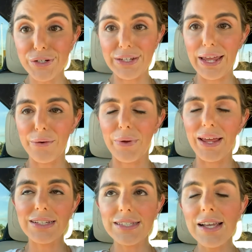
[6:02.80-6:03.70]
gonna gain
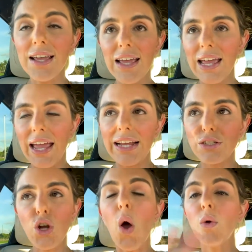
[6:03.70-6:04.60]
weight. It
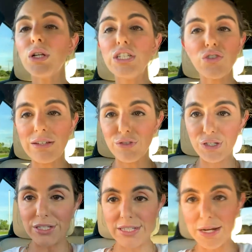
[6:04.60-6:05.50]
totally drives your
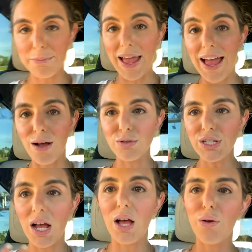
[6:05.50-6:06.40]
system out
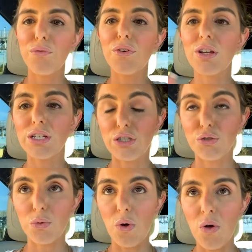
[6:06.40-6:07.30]
of
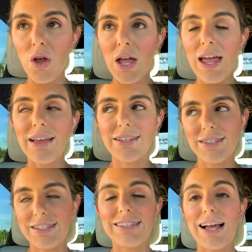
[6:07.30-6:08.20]
control, and
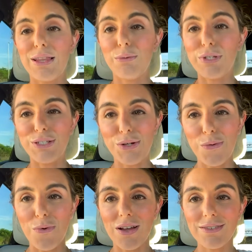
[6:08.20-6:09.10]
that's exactly what you
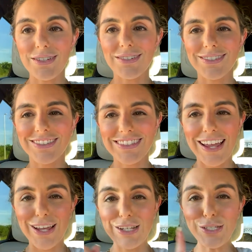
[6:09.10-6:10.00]
don't want.
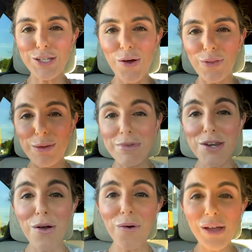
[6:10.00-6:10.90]
So let me
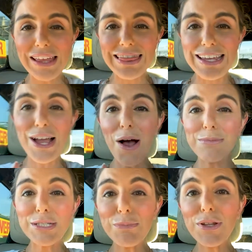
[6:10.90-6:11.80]
know in the comments